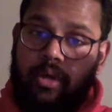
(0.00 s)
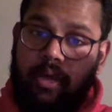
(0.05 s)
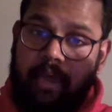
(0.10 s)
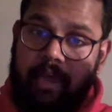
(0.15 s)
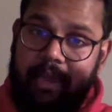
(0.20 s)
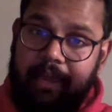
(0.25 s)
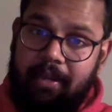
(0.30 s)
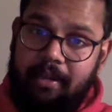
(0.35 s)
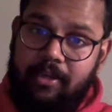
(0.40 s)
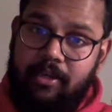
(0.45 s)

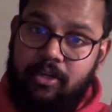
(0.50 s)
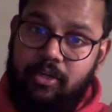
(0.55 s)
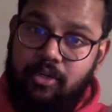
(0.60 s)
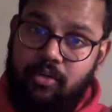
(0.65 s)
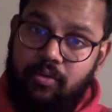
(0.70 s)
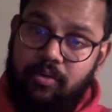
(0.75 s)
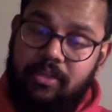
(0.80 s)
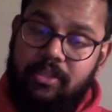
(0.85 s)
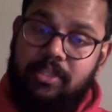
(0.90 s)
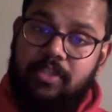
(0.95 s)
And
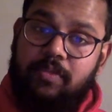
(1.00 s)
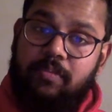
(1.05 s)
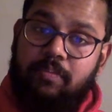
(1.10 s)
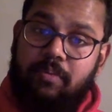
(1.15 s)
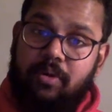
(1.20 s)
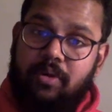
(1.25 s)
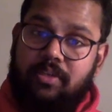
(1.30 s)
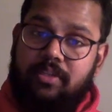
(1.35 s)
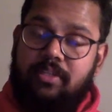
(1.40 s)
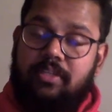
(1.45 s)
during this
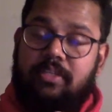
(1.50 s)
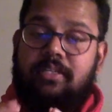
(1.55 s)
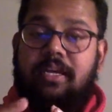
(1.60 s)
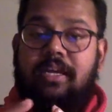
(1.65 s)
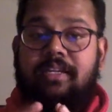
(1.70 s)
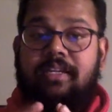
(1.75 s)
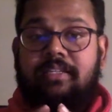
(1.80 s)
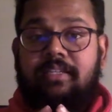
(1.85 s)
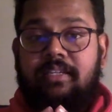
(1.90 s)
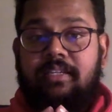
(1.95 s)
process,
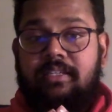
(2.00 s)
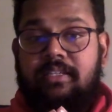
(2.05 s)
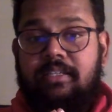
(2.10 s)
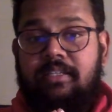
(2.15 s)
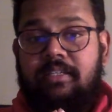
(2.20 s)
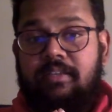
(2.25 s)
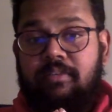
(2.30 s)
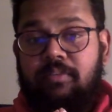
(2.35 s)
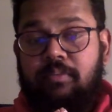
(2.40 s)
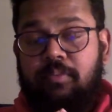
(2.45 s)
at
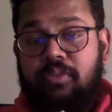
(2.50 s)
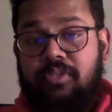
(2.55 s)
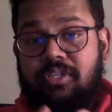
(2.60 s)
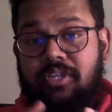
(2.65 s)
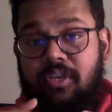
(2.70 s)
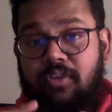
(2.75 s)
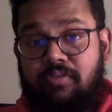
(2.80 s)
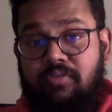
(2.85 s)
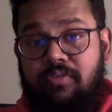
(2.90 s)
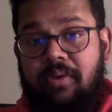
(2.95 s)
67th position,
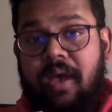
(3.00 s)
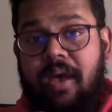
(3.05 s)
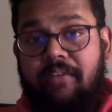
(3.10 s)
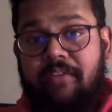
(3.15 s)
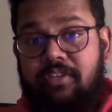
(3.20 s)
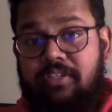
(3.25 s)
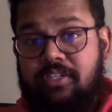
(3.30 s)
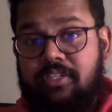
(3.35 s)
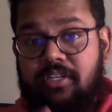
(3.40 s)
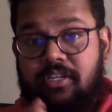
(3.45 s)
if you have
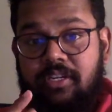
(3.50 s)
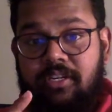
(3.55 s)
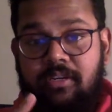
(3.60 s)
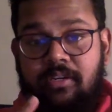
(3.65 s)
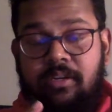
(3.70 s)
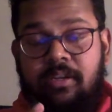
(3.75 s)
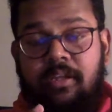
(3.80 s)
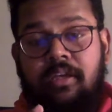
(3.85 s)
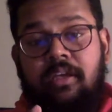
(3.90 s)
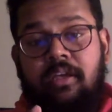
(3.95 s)
histidine,
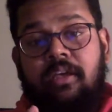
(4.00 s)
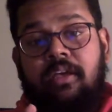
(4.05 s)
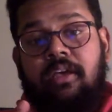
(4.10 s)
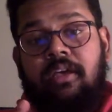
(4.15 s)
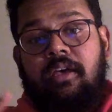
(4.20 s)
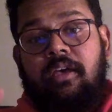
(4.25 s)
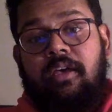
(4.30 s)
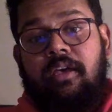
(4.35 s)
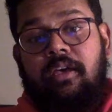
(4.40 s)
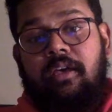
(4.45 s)

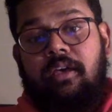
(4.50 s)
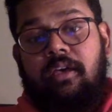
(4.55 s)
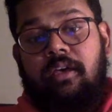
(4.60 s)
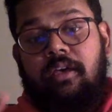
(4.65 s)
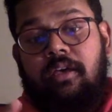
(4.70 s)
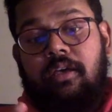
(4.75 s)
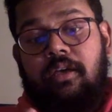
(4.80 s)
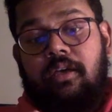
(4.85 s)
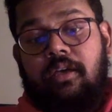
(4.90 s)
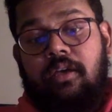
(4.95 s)

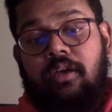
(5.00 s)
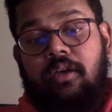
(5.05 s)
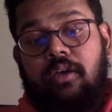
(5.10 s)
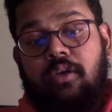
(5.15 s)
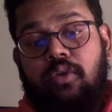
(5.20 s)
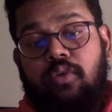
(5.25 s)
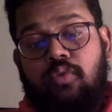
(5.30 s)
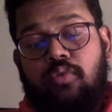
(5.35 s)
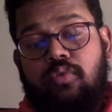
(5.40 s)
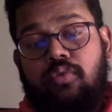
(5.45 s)
the
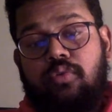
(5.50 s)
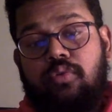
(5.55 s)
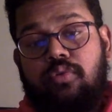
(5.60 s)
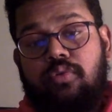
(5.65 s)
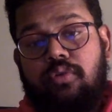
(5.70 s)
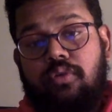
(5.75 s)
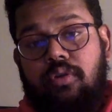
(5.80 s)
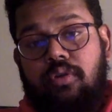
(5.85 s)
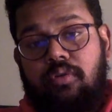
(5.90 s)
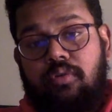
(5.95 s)

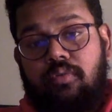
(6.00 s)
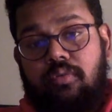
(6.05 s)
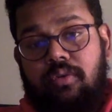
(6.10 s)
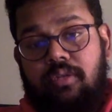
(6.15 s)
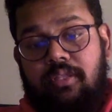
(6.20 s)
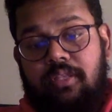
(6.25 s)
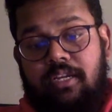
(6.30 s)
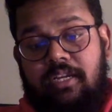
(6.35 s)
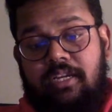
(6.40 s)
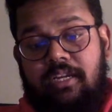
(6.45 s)

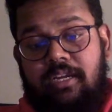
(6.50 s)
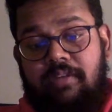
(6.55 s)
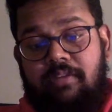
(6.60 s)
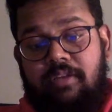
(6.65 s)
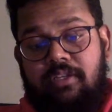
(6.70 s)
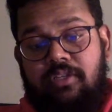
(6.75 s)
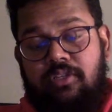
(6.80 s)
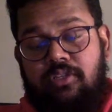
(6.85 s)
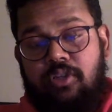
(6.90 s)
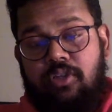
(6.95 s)

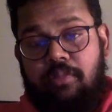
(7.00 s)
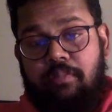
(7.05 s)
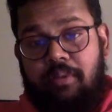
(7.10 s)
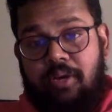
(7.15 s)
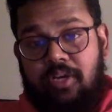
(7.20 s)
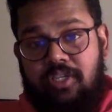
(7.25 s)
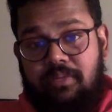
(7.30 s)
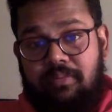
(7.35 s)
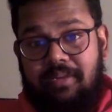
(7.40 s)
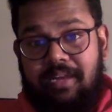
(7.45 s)
cleavage is not
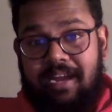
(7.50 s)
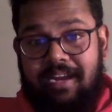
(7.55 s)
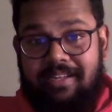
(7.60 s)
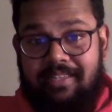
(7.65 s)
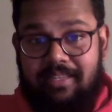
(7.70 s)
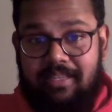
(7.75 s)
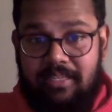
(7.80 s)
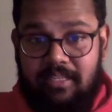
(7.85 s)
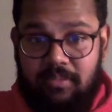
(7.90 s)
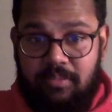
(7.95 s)
possible
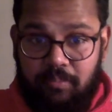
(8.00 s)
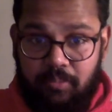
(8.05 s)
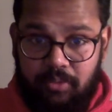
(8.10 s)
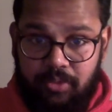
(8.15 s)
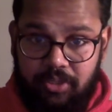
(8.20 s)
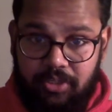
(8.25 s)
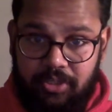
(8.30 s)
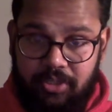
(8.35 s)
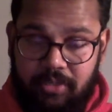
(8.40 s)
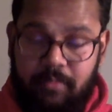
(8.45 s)
at this
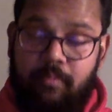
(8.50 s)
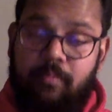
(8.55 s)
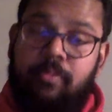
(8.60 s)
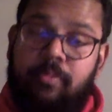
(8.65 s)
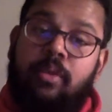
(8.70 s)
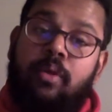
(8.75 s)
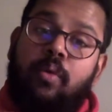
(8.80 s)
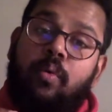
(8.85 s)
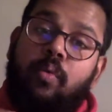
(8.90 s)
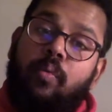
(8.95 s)
position.
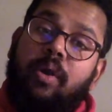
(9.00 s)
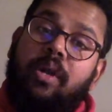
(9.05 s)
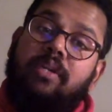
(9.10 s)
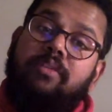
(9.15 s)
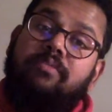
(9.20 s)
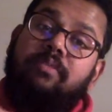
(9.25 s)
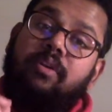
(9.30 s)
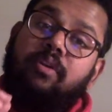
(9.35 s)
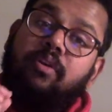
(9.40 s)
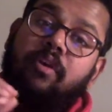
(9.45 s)
Whereas when